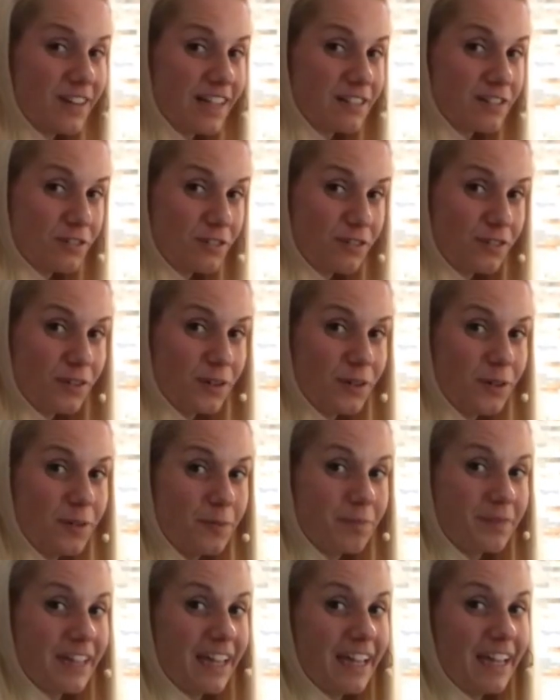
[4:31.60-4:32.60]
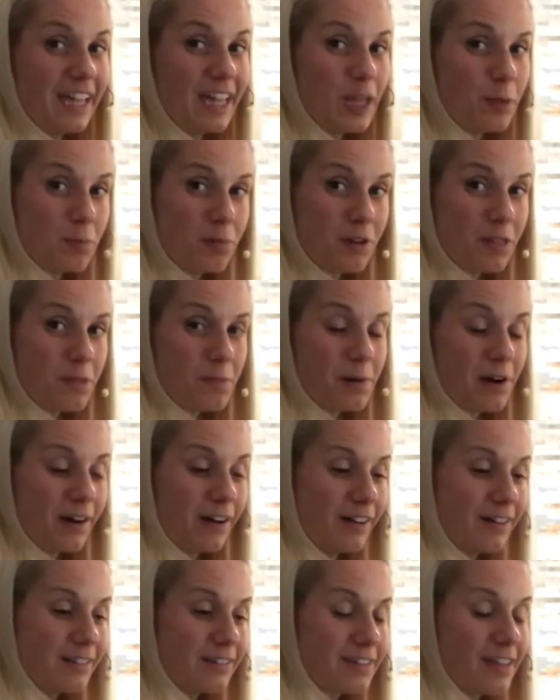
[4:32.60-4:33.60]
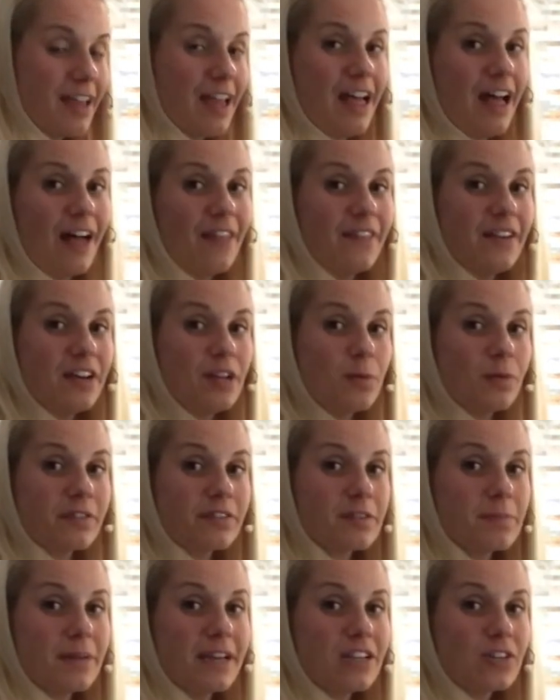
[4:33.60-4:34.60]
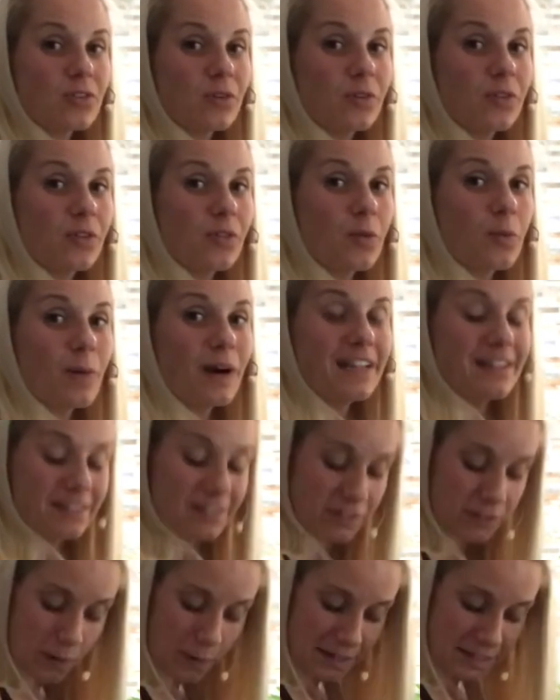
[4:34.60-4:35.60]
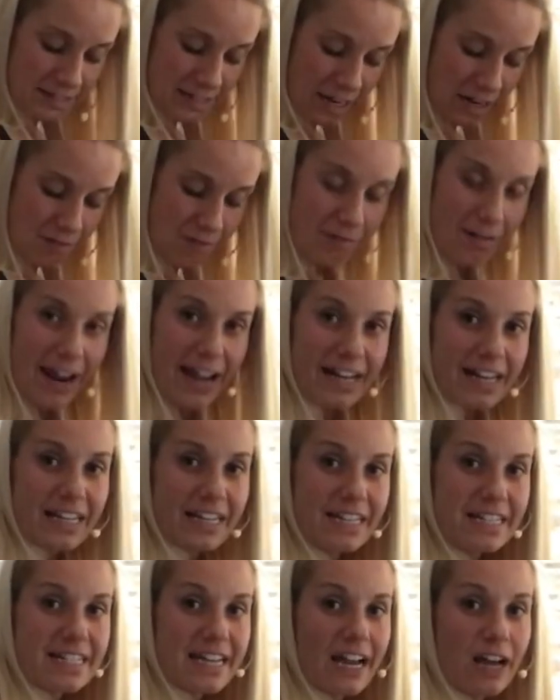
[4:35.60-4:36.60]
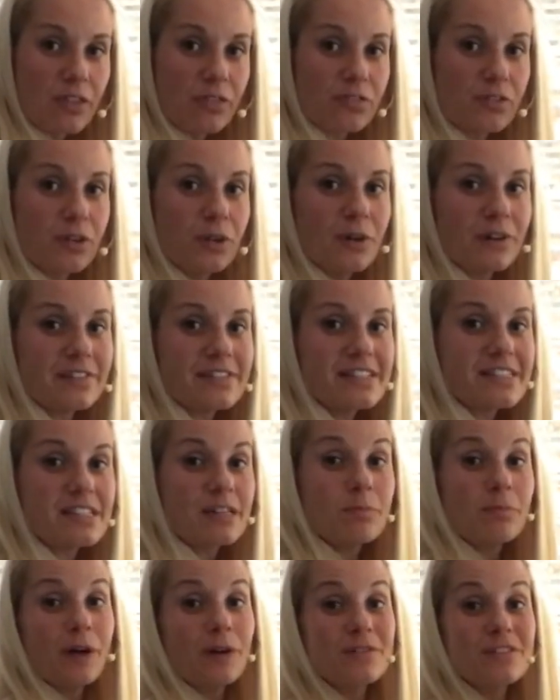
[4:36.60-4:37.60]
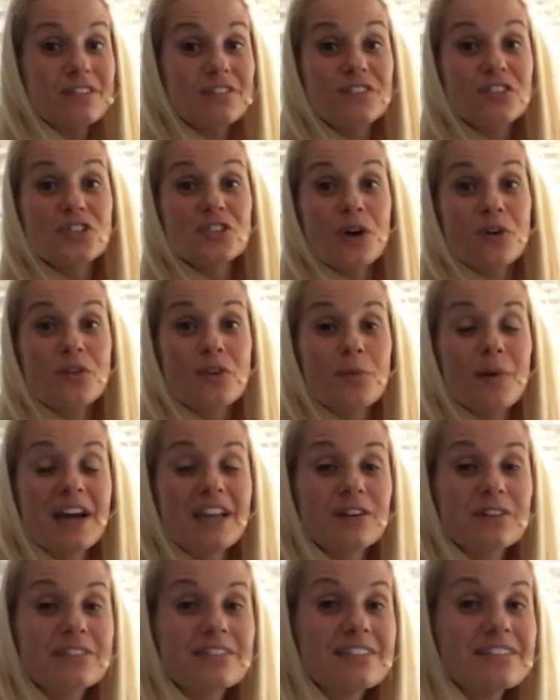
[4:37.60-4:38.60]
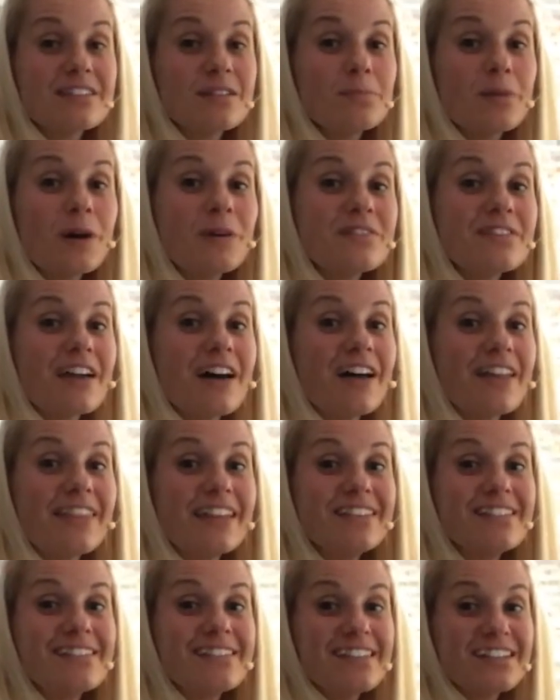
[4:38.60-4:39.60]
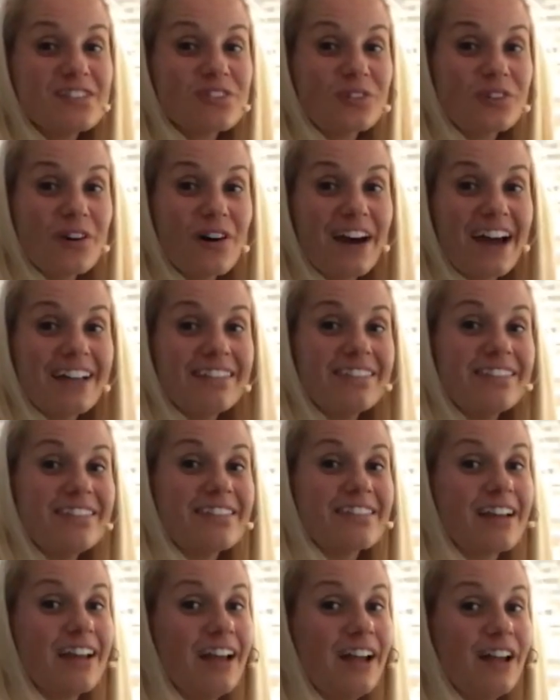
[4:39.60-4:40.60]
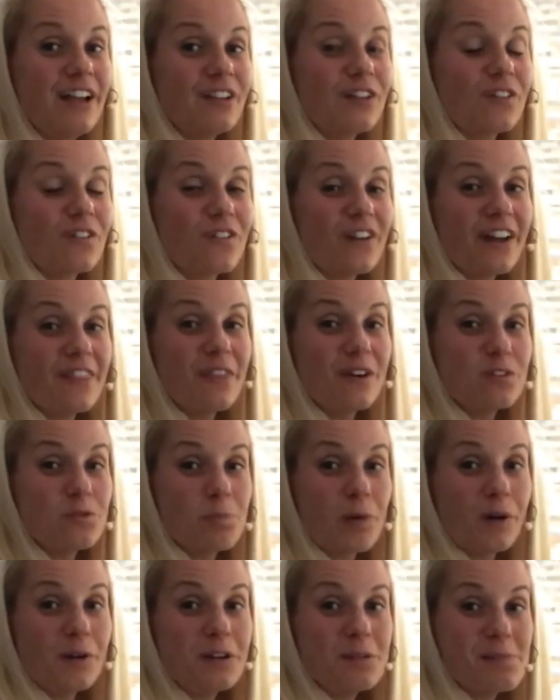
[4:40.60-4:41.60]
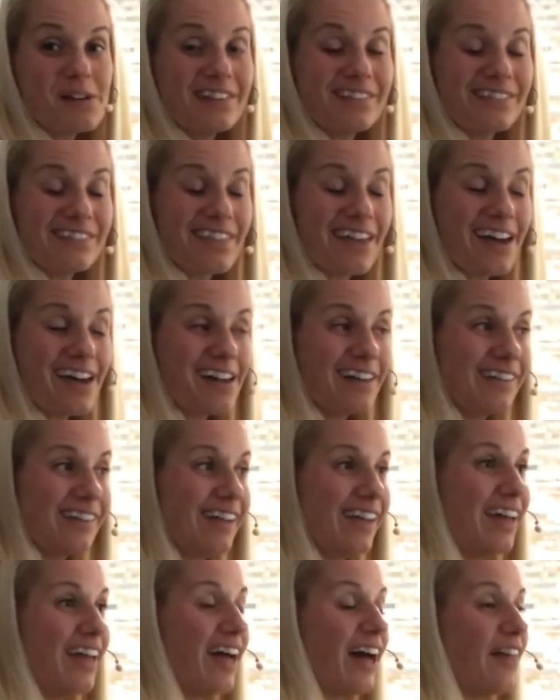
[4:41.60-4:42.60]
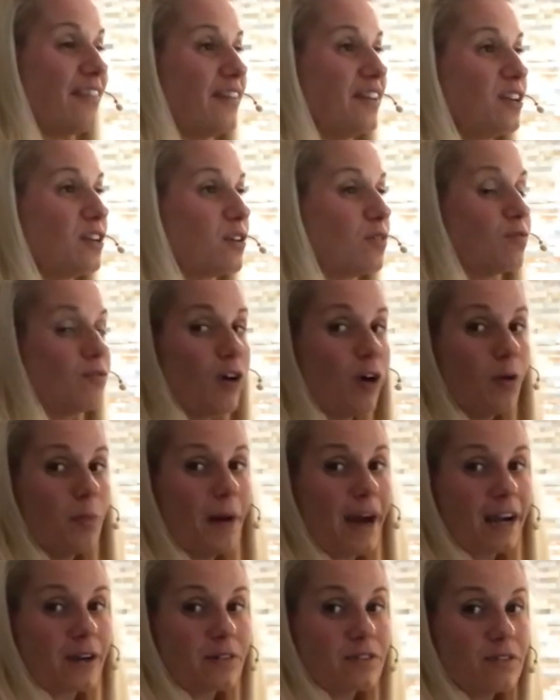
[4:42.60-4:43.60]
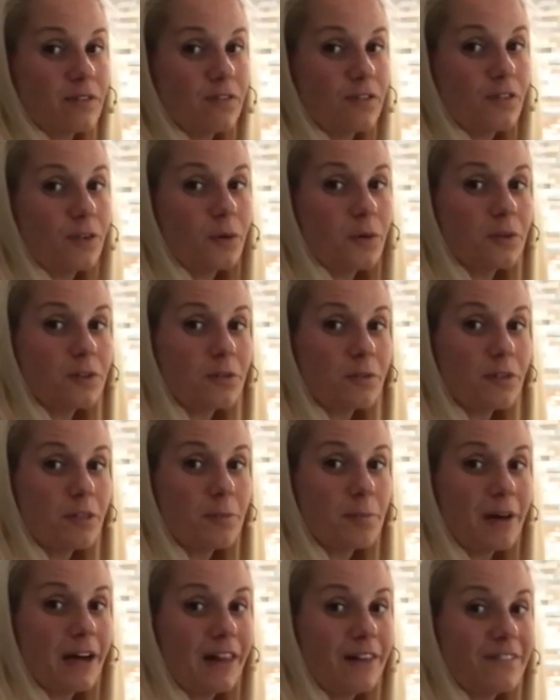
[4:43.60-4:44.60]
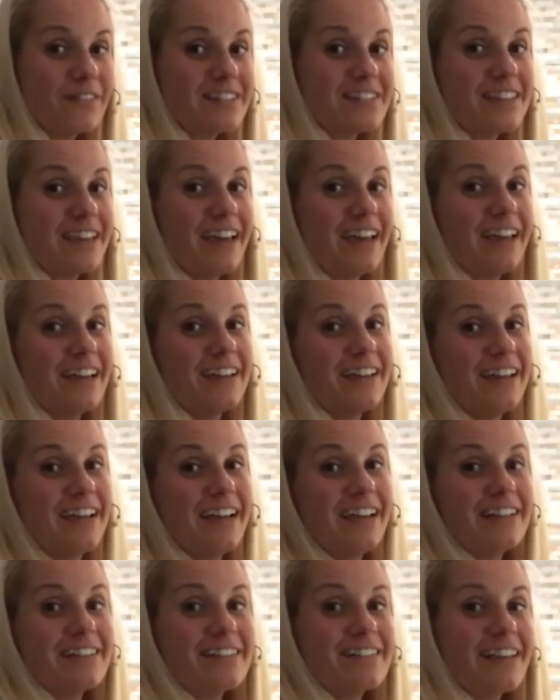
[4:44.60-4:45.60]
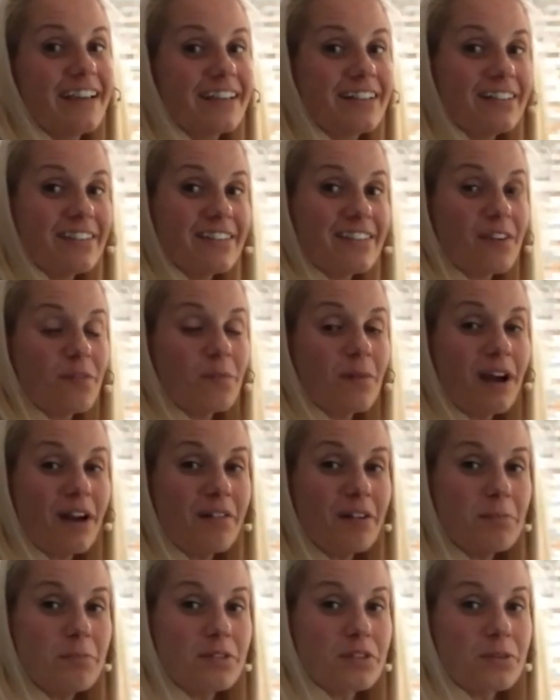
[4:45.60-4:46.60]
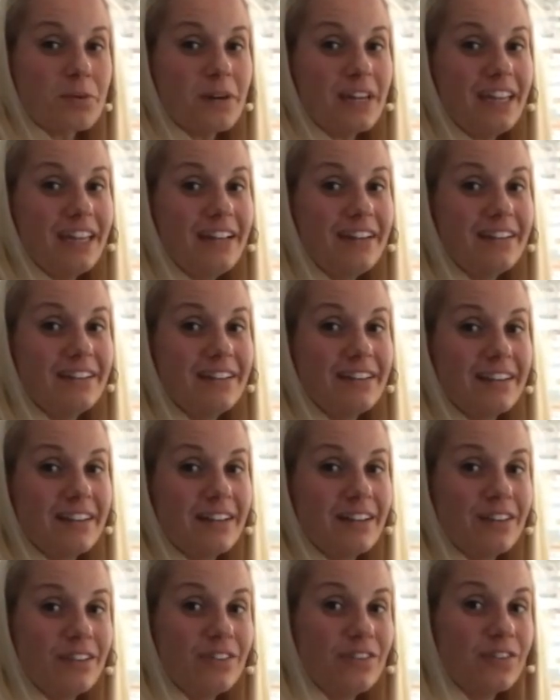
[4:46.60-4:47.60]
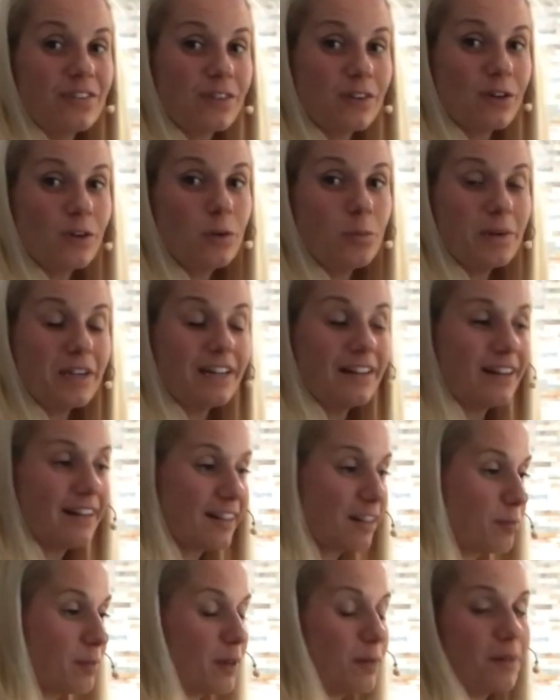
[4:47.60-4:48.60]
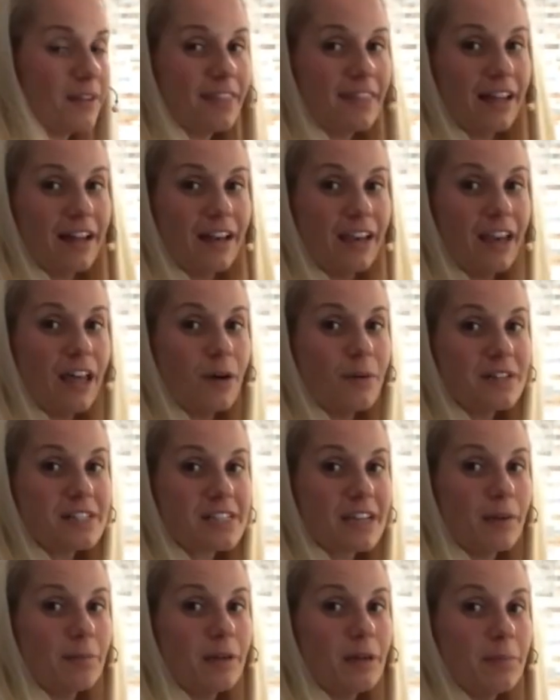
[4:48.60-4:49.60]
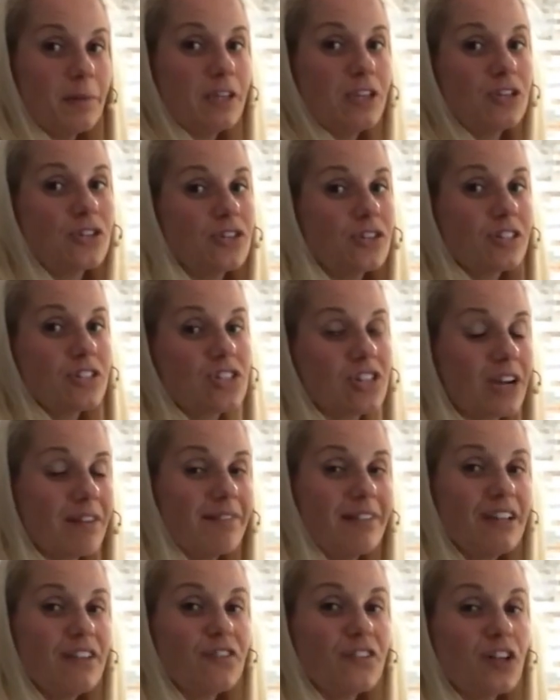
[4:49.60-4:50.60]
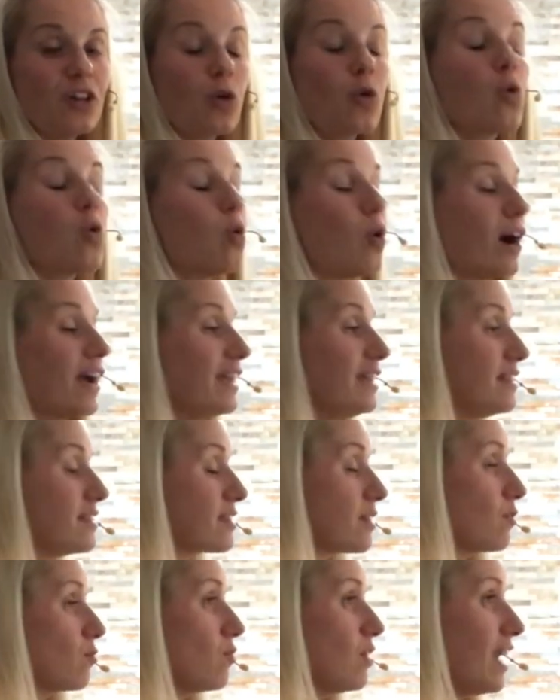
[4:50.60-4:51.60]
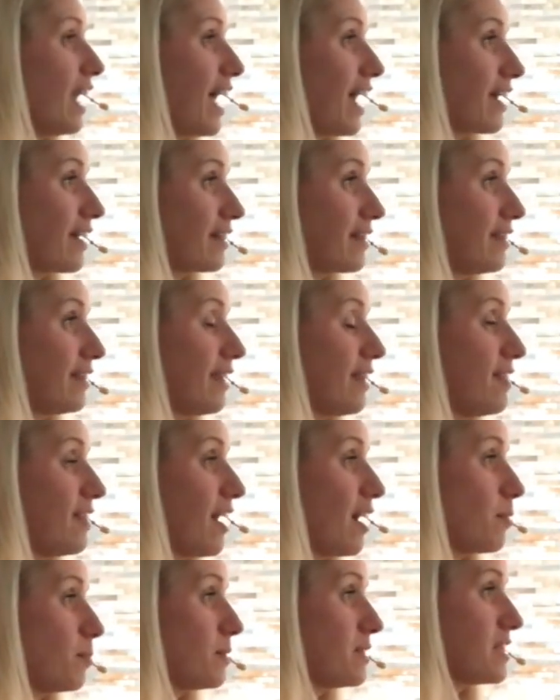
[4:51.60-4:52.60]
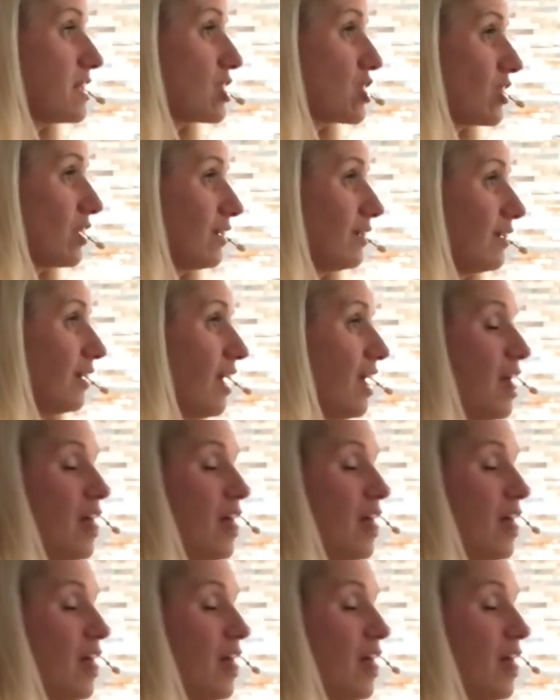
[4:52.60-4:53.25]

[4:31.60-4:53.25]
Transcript: flat on the floor, hip width apart, and then you want to make sure that the weight is going directly down through your sitting bones. If you don't know where your sitting bones are, then sit on your hands. You'll find those bony bits there, and then you can roll backwards and forwards with the pelvis here. Settle somewhere in between. Scoop in a little bit with that lower tummy, but you should generally feel quite relaxed in that position.